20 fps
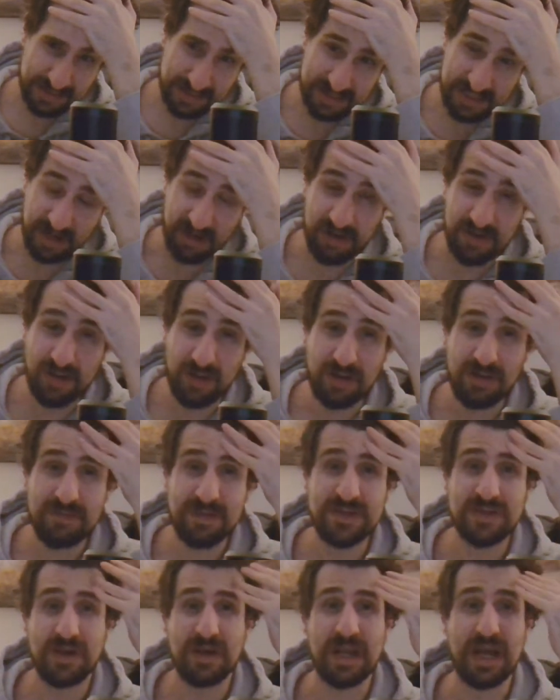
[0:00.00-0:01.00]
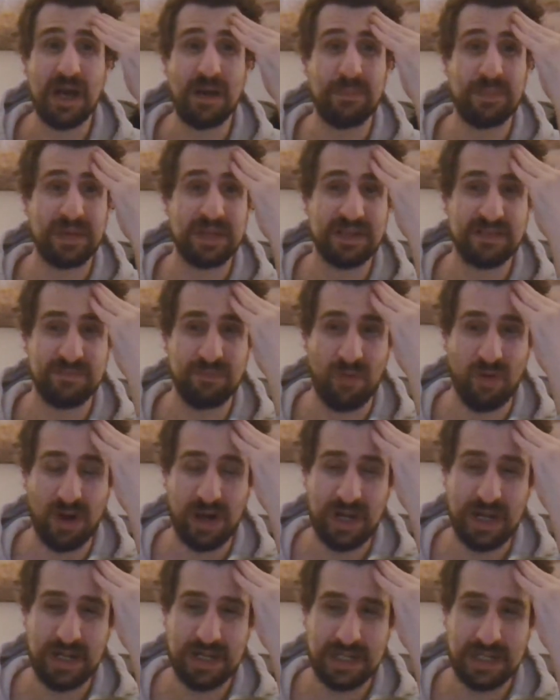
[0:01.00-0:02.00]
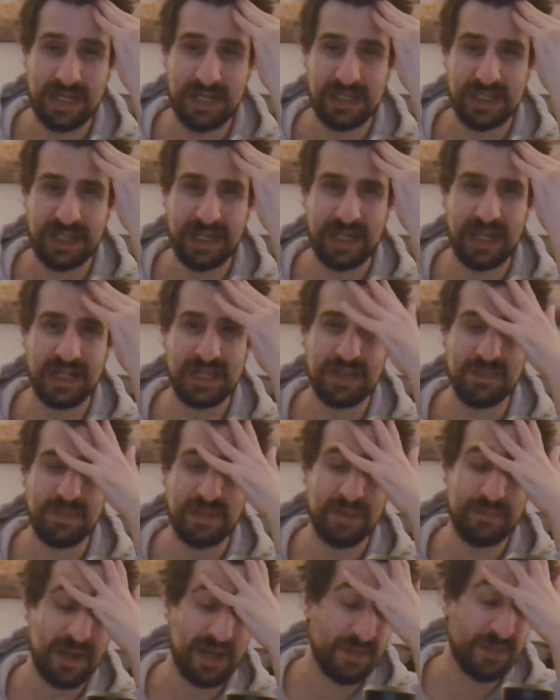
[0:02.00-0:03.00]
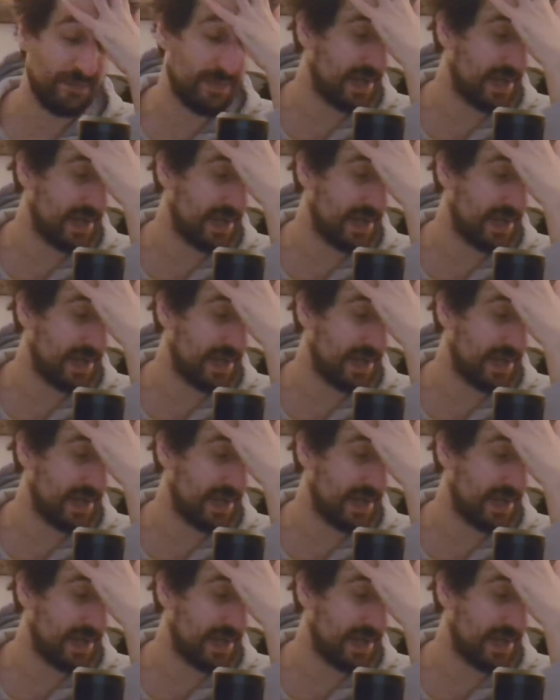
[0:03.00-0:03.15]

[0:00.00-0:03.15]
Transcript: Sarah Logan returning, helping Liv Morgan. They got eliminated by the